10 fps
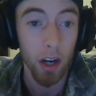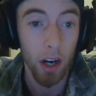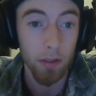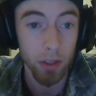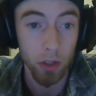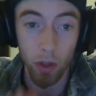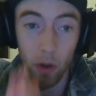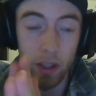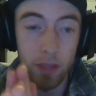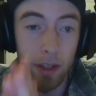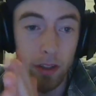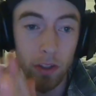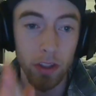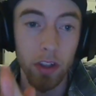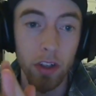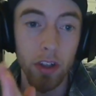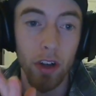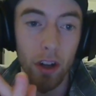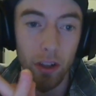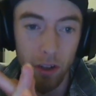So don't expect a return
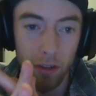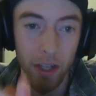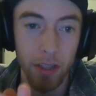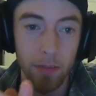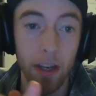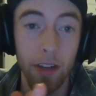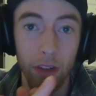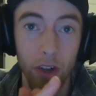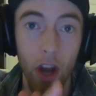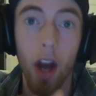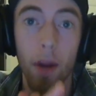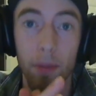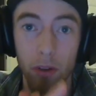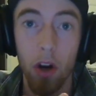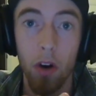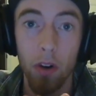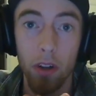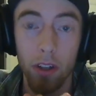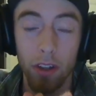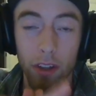on your investment if you're not a pro
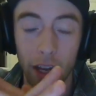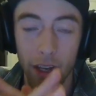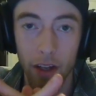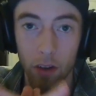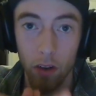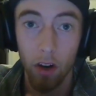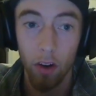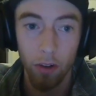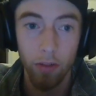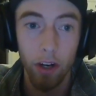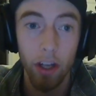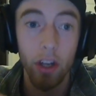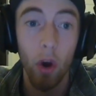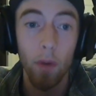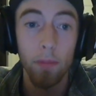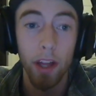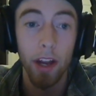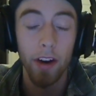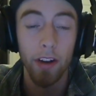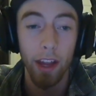that can, or a very known
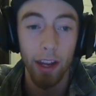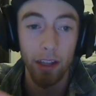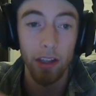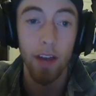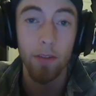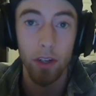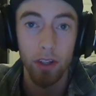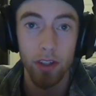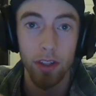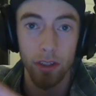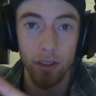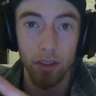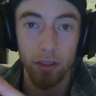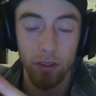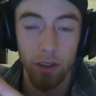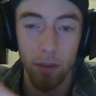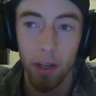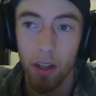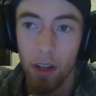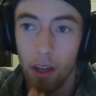player that can leverage this
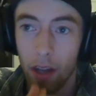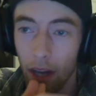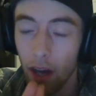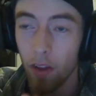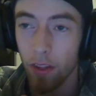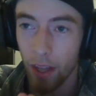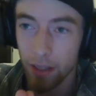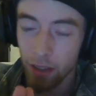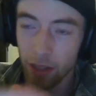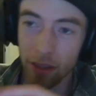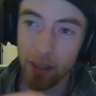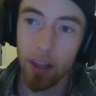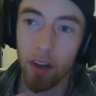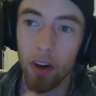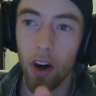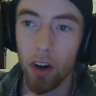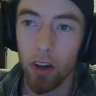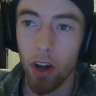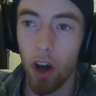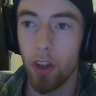streaming. Now, that's not to say there
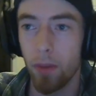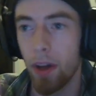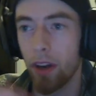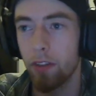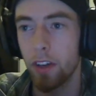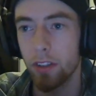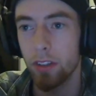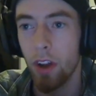aren't other benefits.